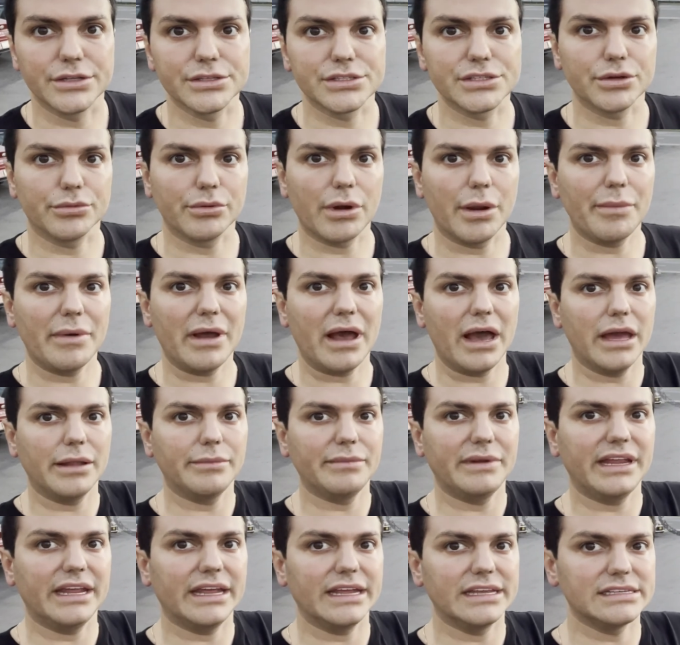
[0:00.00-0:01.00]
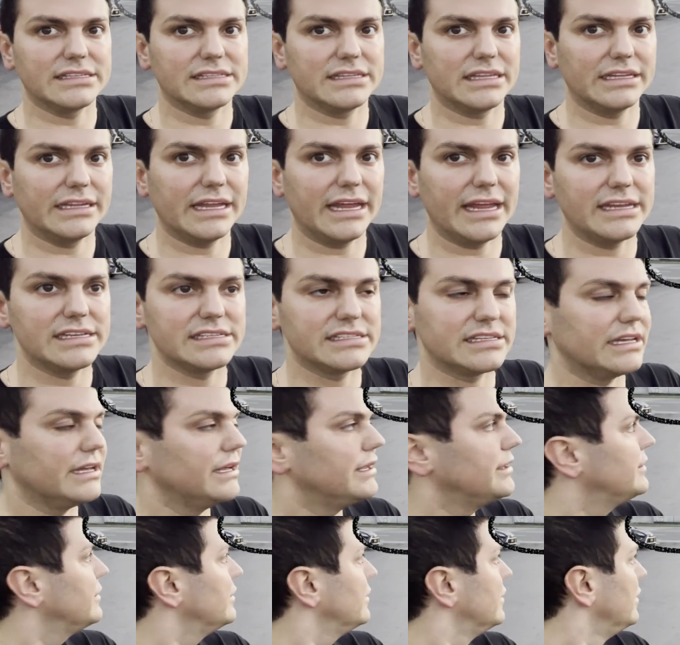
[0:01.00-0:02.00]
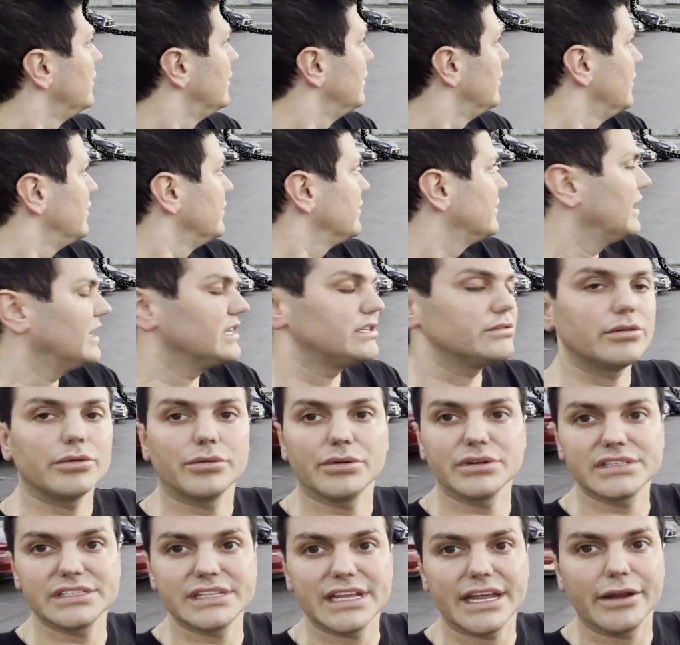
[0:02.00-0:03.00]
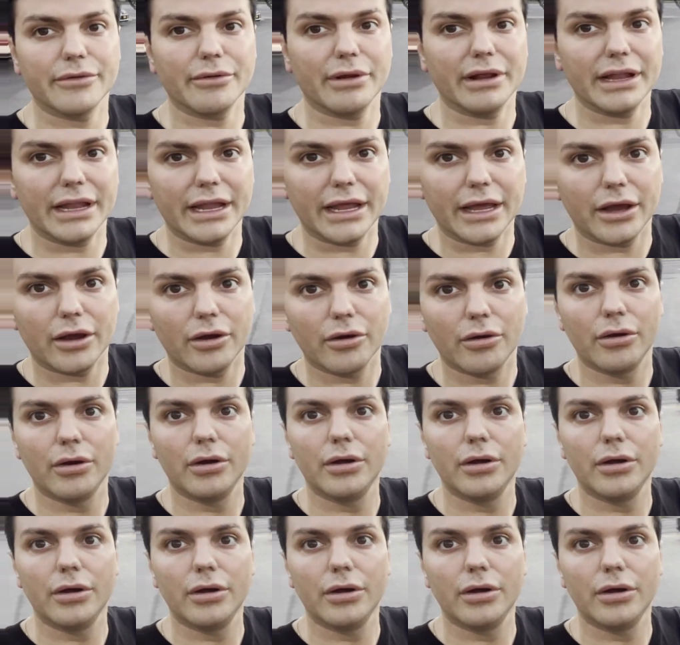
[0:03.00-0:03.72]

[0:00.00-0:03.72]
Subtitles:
So right behind me is the Days Inn. That's where we're staying right now.